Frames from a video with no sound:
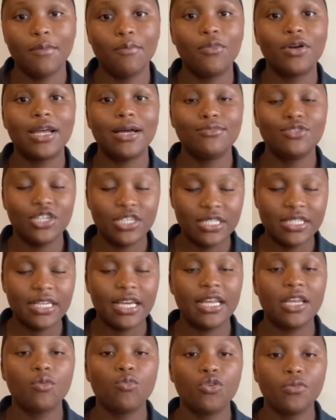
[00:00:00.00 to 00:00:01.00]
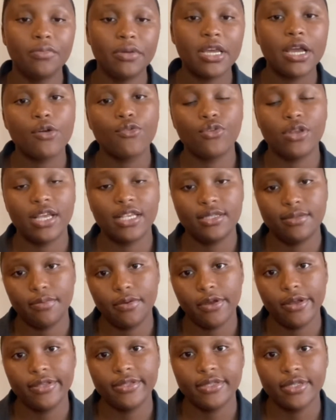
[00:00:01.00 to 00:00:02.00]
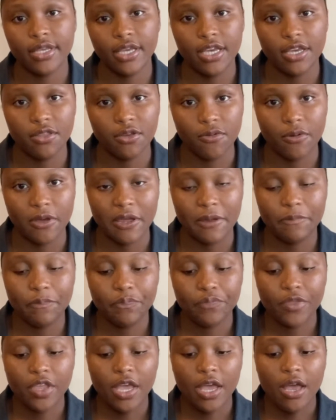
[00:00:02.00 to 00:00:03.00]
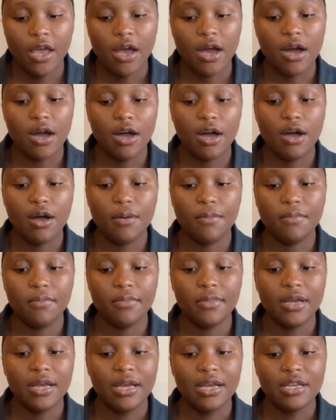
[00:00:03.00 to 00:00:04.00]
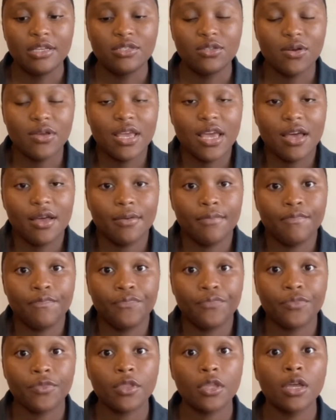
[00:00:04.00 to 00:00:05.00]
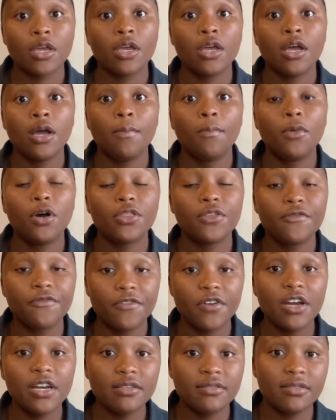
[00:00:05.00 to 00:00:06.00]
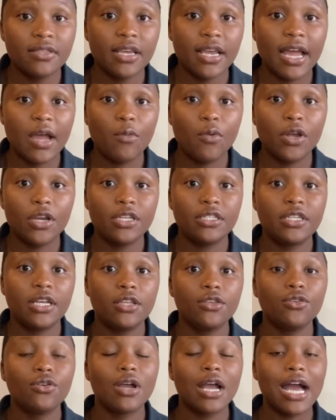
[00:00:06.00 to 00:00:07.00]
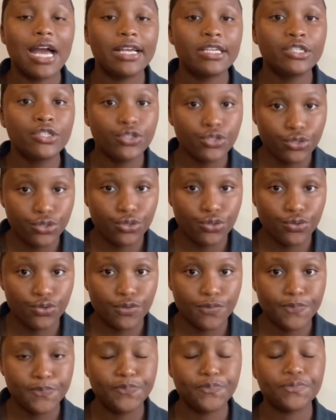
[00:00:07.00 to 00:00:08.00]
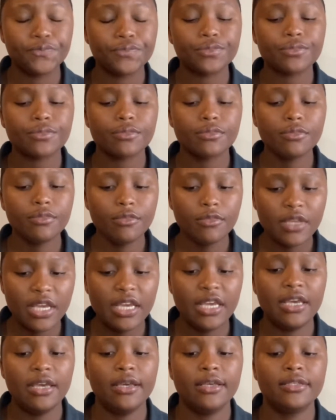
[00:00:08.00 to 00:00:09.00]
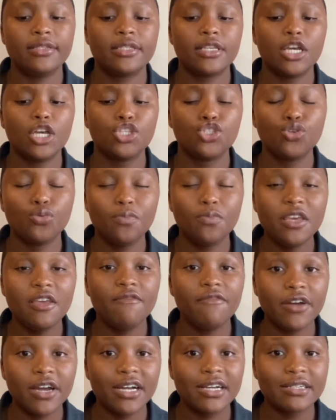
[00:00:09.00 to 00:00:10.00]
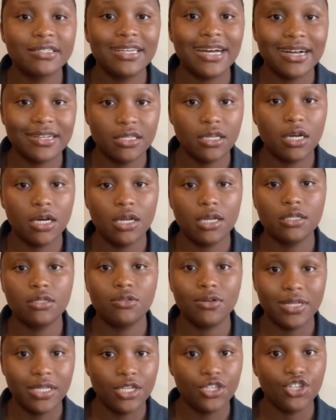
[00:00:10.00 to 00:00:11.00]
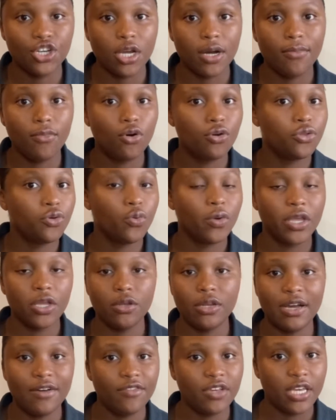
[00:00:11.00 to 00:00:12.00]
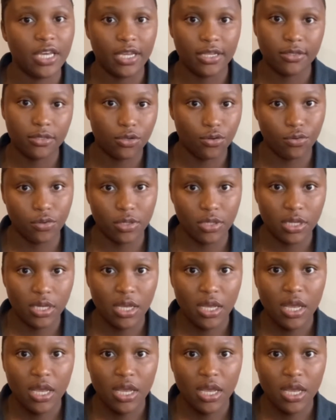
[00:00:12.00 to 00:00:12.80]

But I'm just saying it would be a good experience either way. So yeah, but the first thing I want to tell you guys to do is to be very tactical and strategic about the way you navigate school.